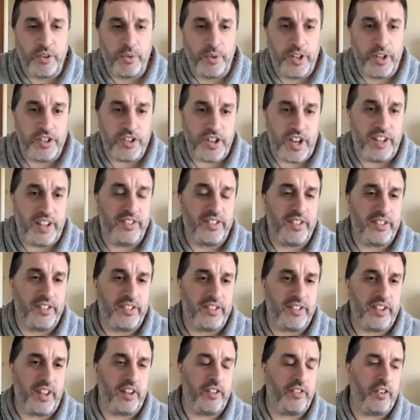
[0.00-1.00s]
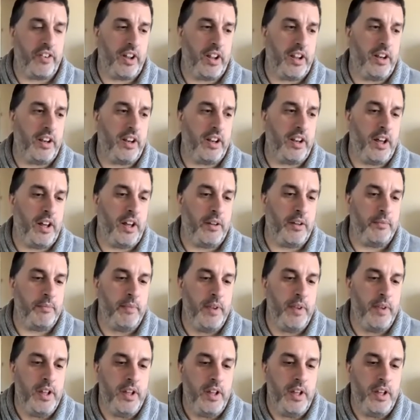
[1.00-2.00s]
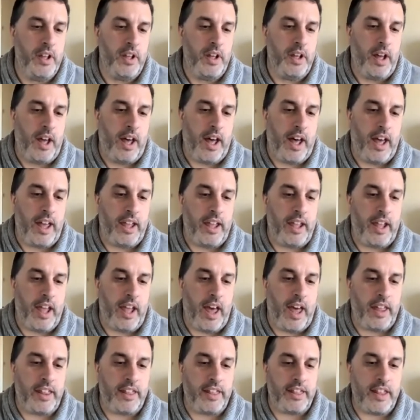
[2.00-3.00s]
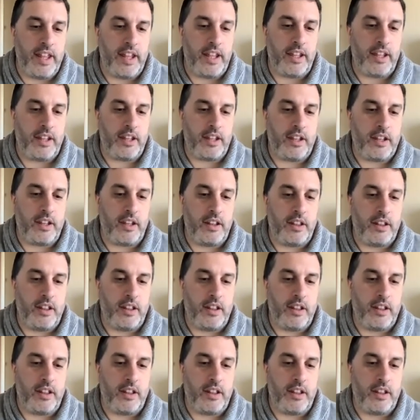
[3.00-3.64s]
Jason said, right? I think